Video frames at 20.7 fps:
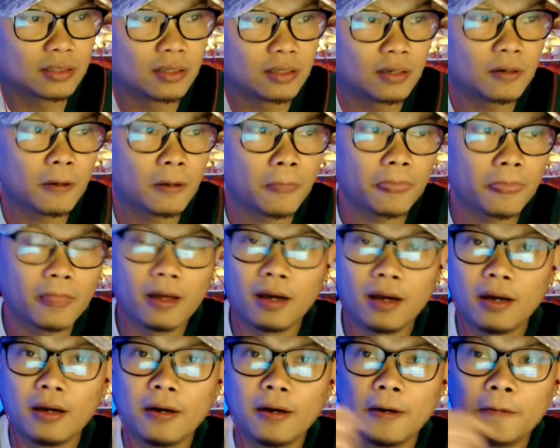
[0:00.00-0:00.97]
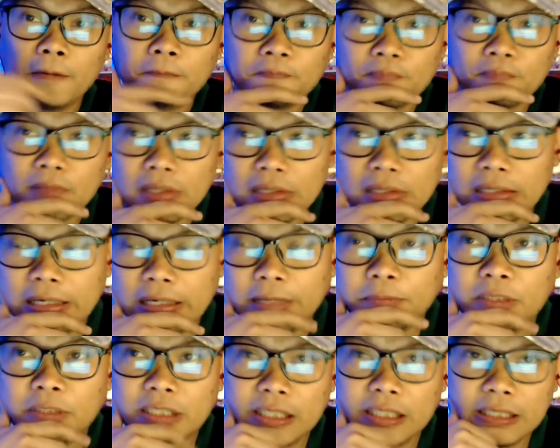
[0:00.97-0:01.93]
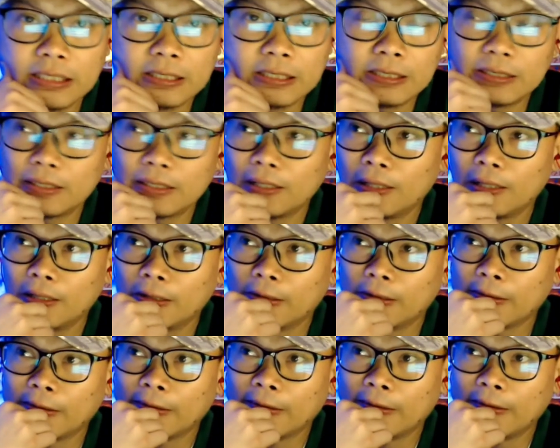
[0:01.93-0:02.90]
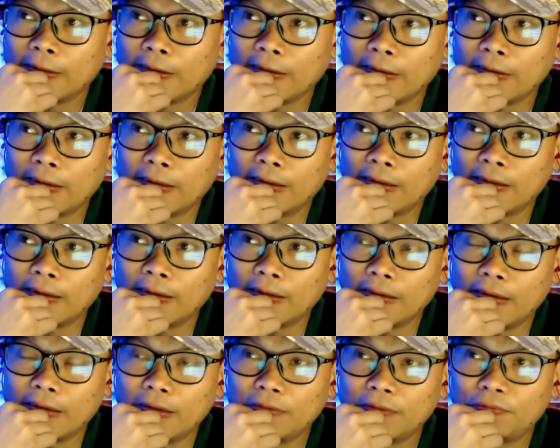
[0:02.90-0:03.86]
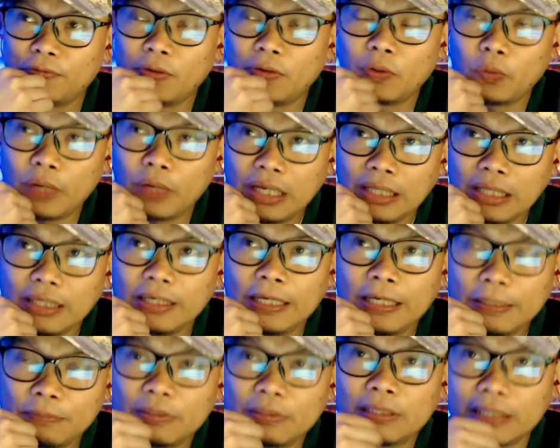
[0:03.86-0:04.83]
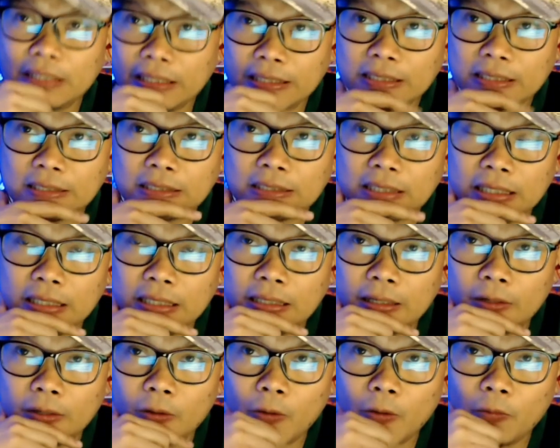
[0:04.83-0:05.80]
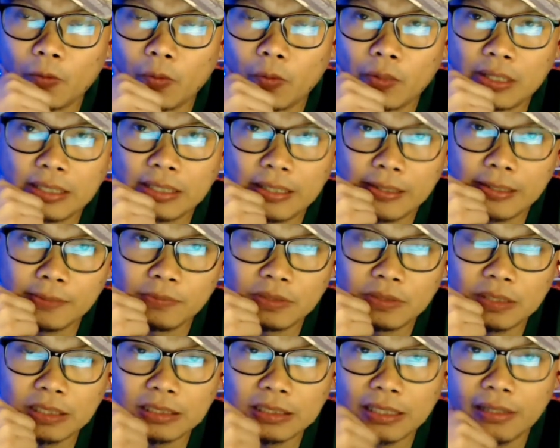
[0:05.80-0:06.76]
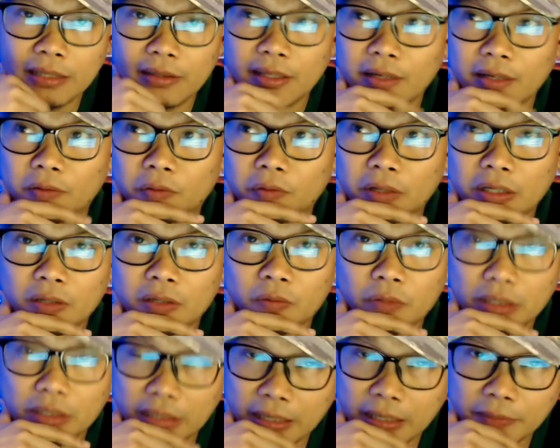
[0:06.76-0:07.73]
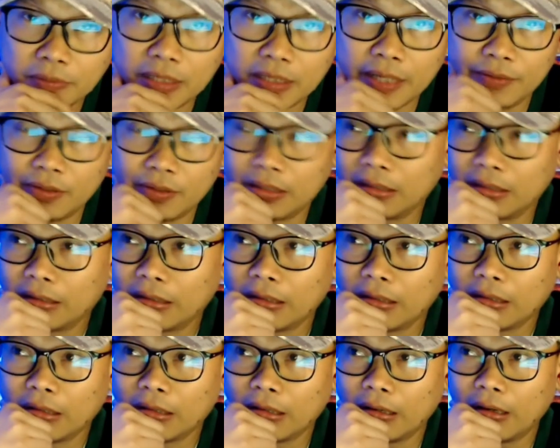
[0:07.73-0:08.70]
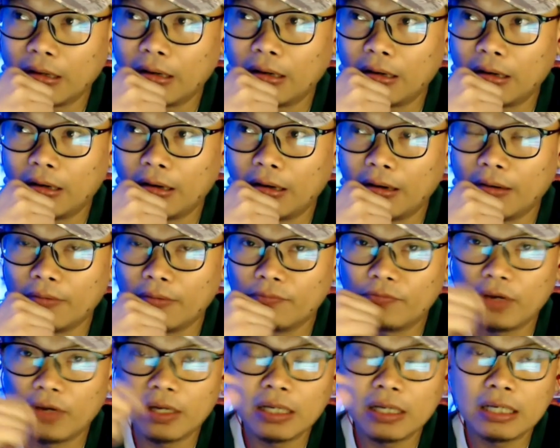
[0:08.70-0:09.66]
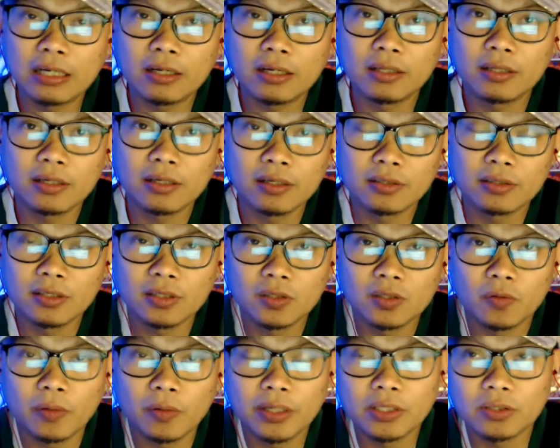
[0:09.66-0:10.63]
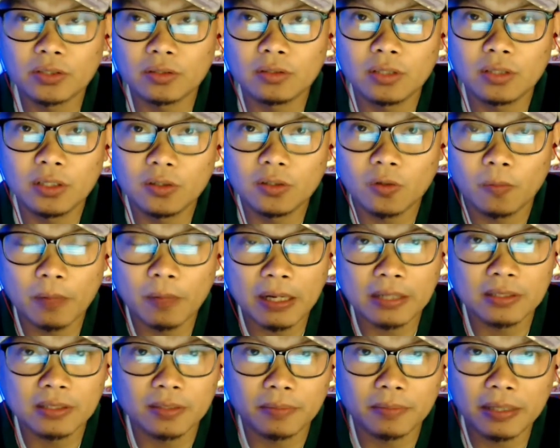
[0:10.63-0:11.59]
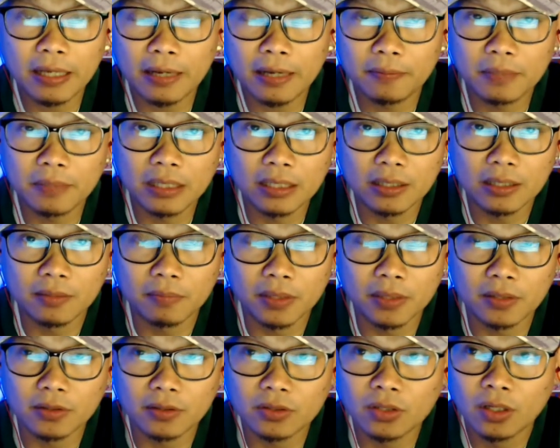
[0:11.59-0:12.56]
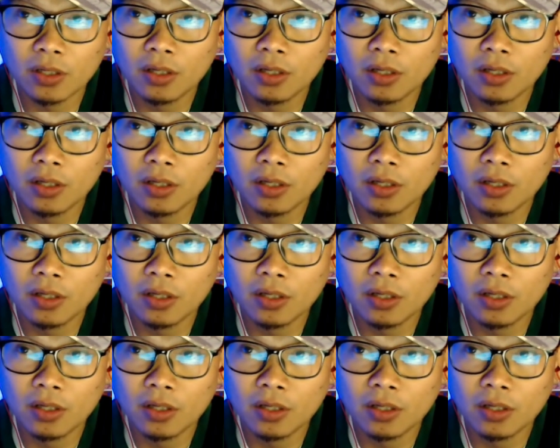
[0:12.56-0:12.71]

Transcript: no? Uh, game six. If we win game six, and I hope we win game six, I think we're gonna win game seven. Uh, very critical situation dito para sa Miami Heat because